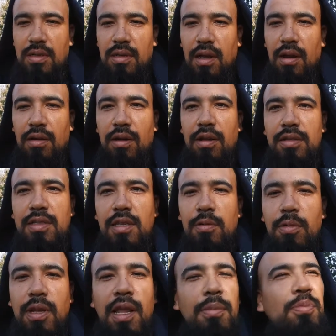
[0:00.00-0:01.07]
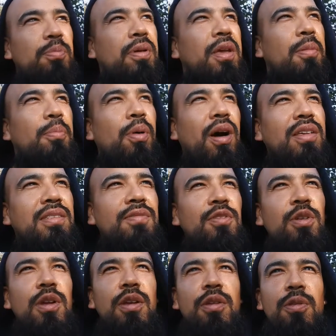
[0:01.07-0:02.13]
I don't know. I'll see when I hit pause if you
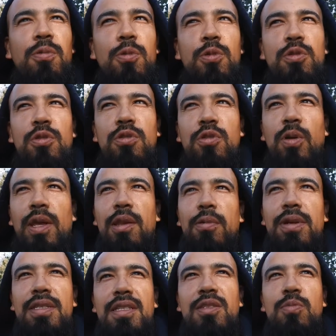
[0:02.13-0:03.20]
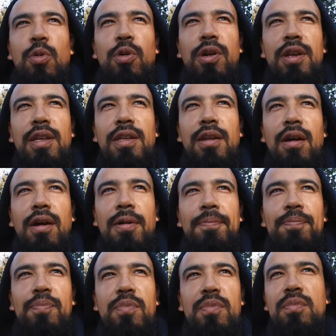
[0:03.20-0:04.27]
could hear the rooster. So anyways, this morning,
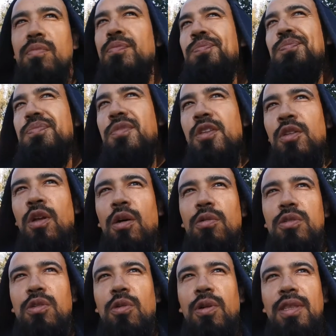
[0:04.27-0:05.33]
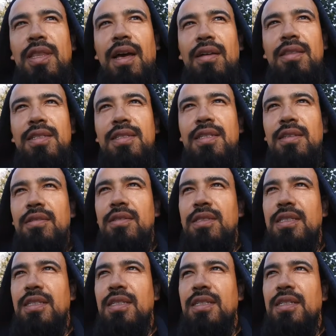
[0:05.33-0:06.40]
you know, I was going down these hills
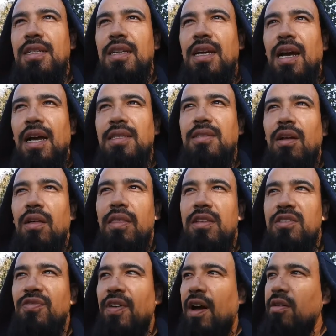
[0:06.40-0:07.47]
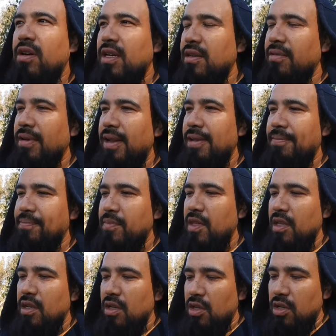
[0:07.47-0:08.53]
and I saw this falcon, right?
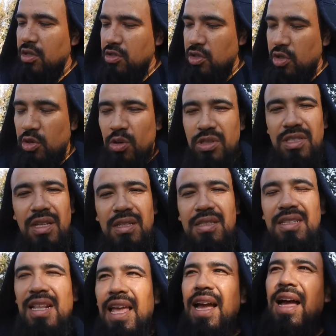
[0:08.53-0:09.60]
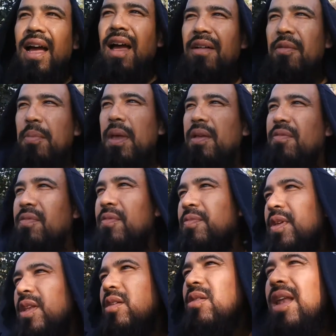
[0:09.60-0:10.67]
So you know, like I haven't made video.